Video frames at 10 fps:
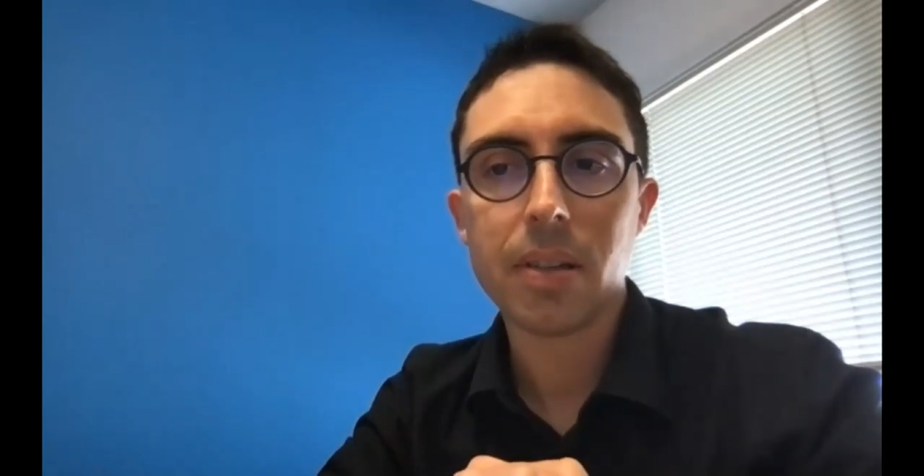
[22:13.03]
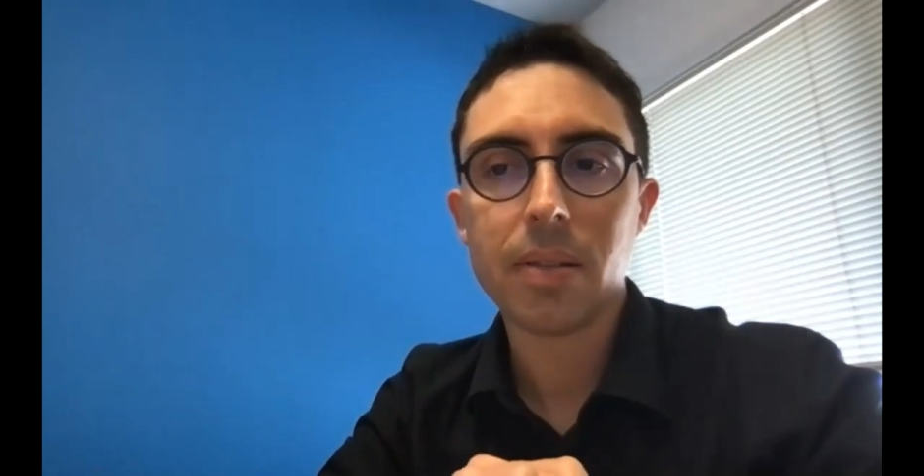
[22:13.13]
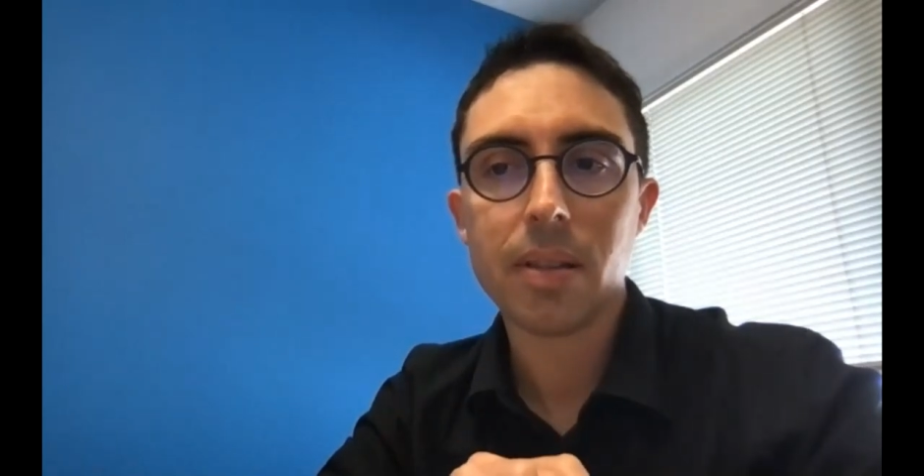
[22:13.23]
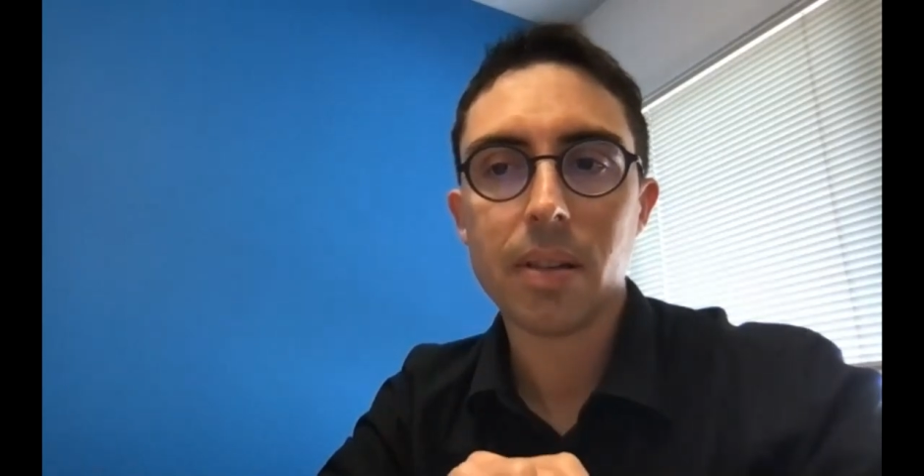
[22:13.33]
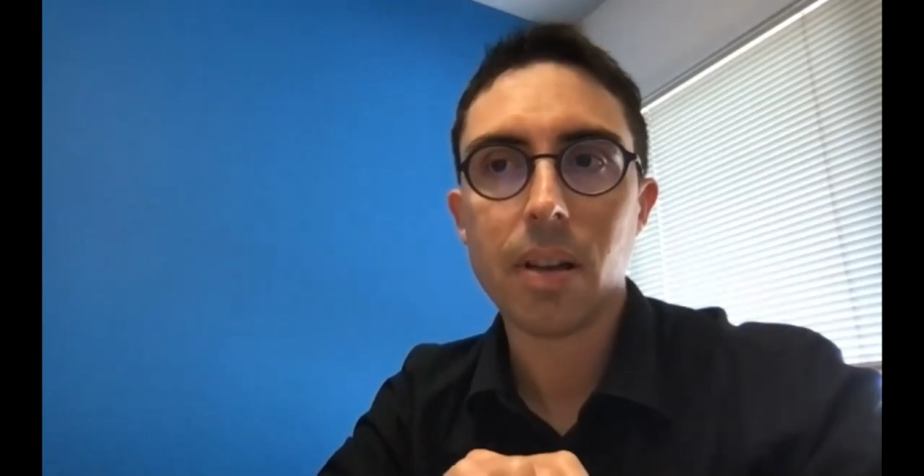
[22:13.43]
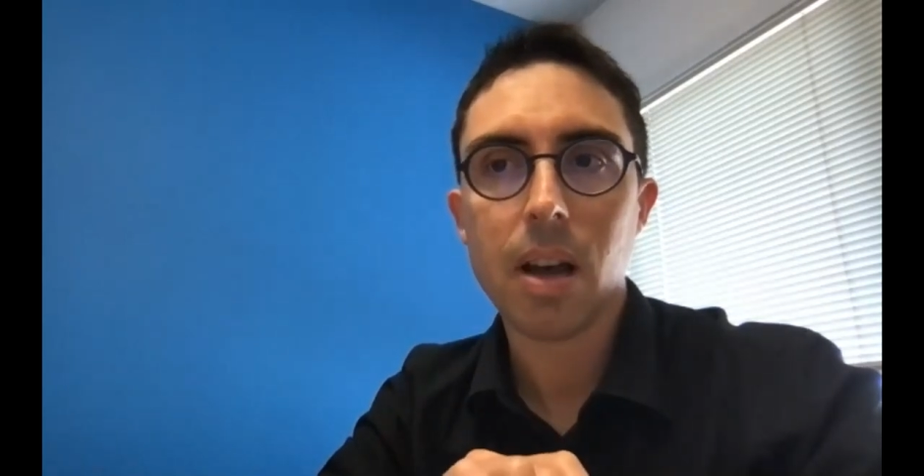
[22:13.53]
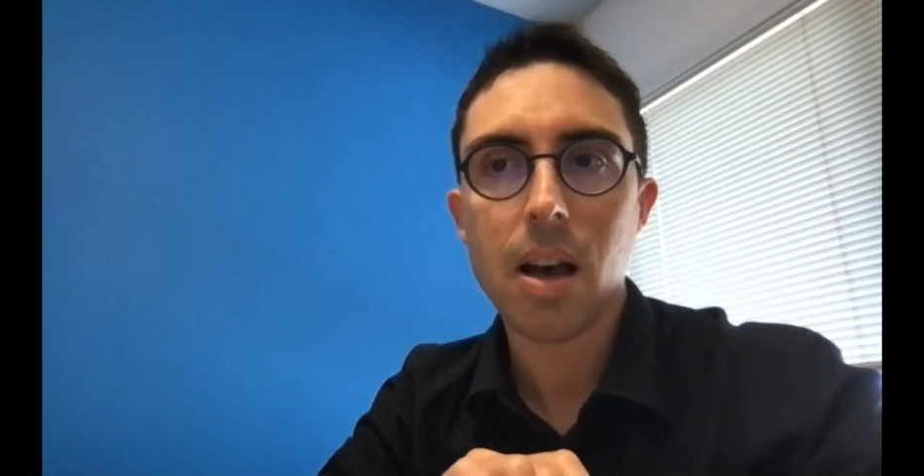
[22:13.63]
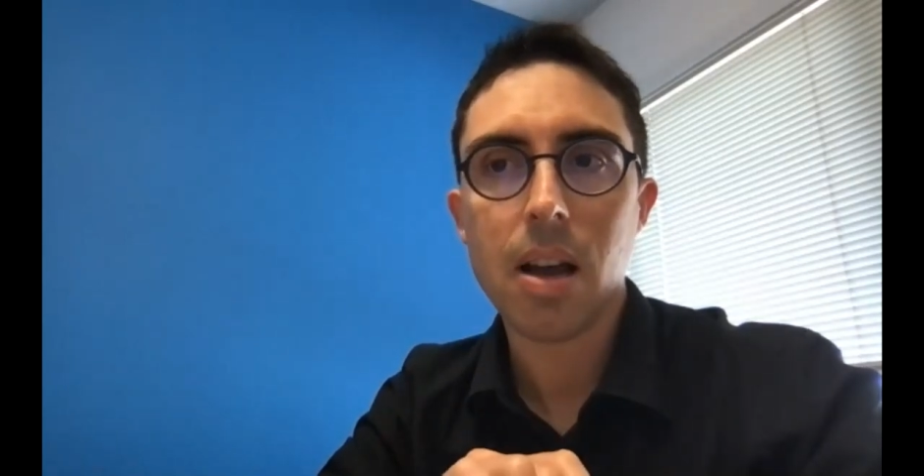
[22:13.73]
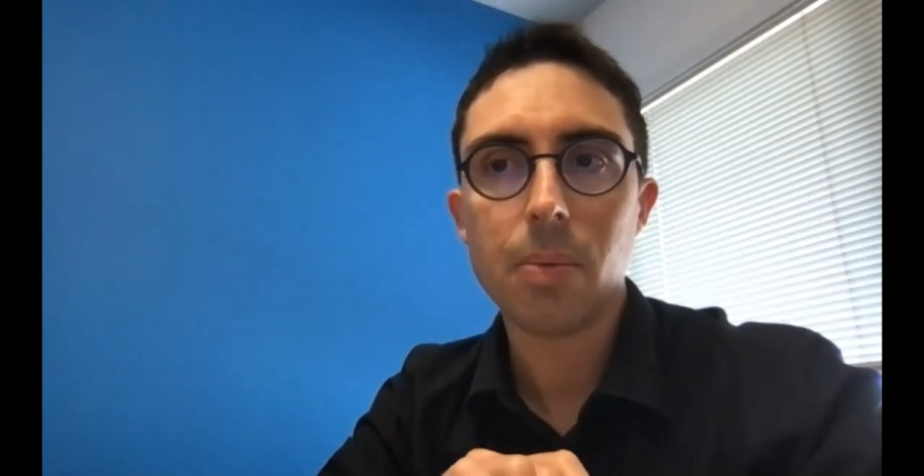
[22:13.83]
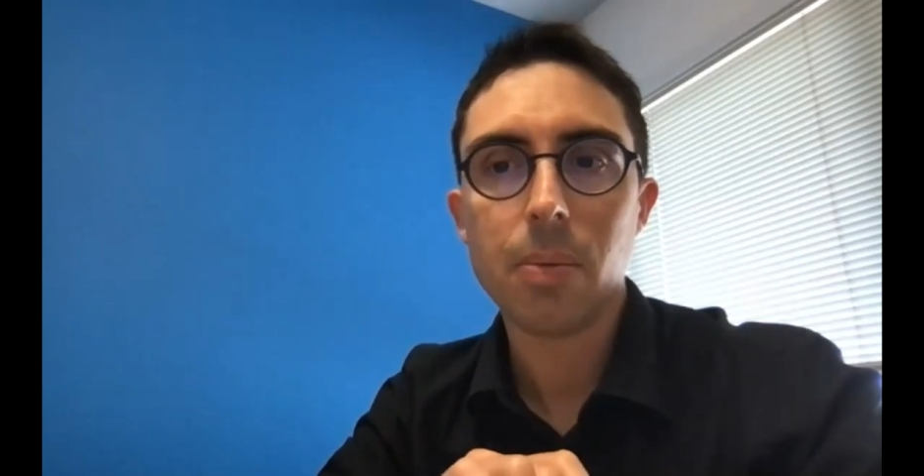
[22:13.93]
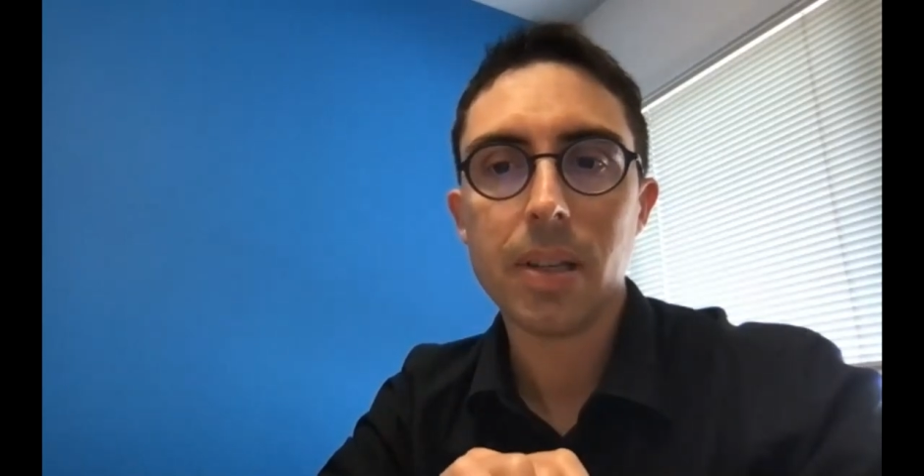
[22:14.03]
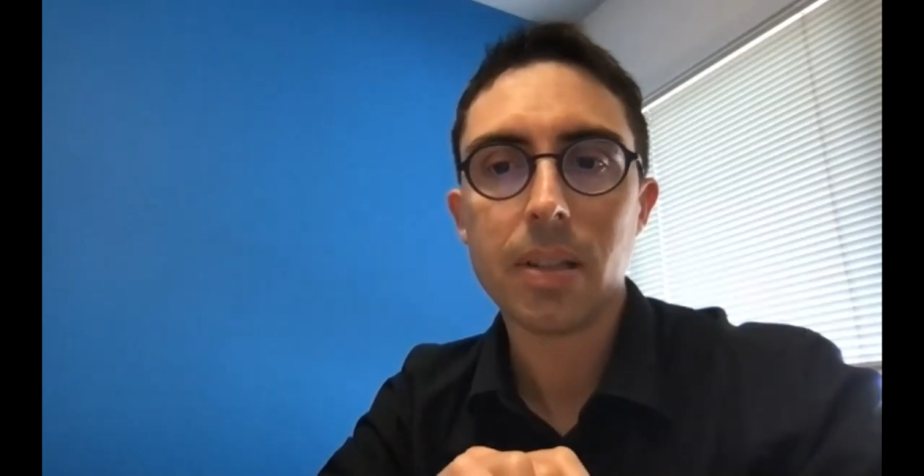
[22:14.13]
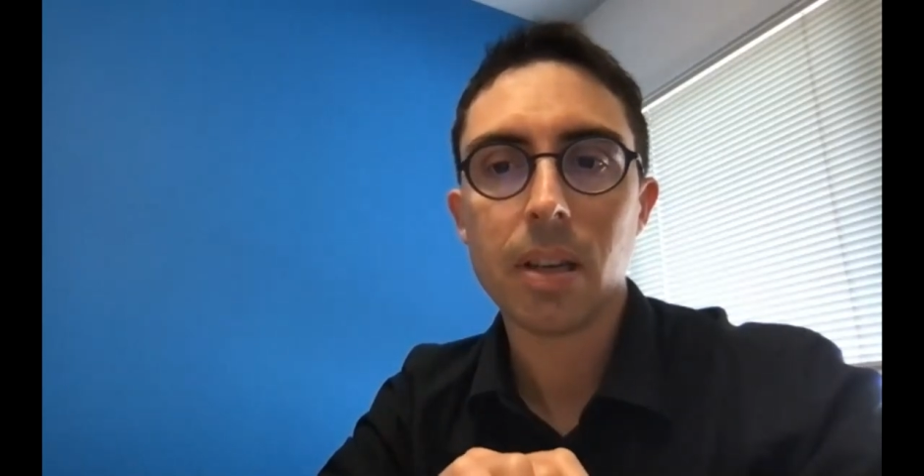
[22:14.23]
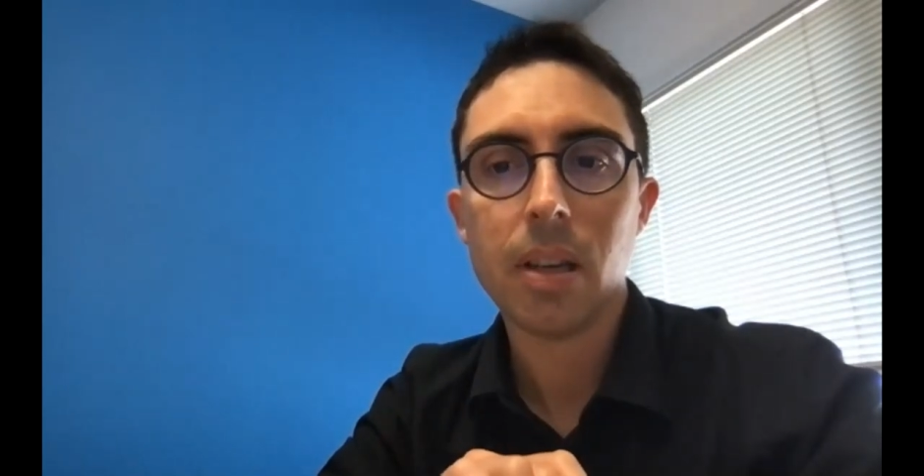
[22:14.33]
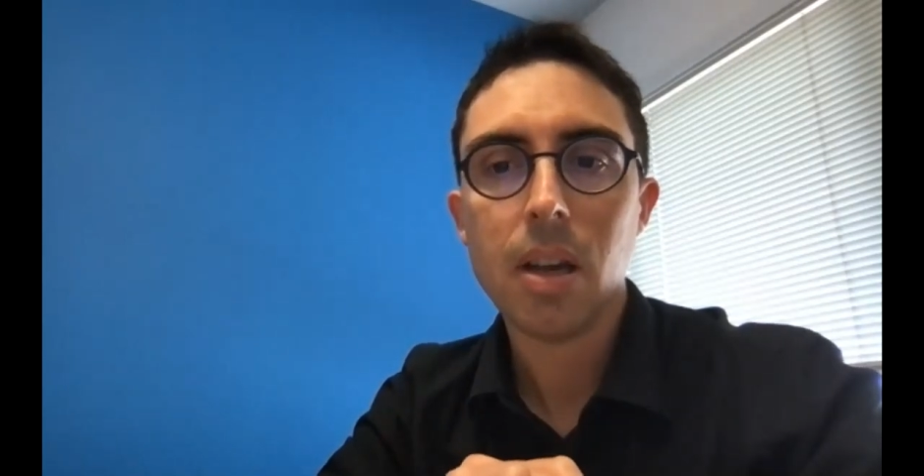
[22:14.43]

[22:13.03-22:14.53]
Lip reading: considered high risk?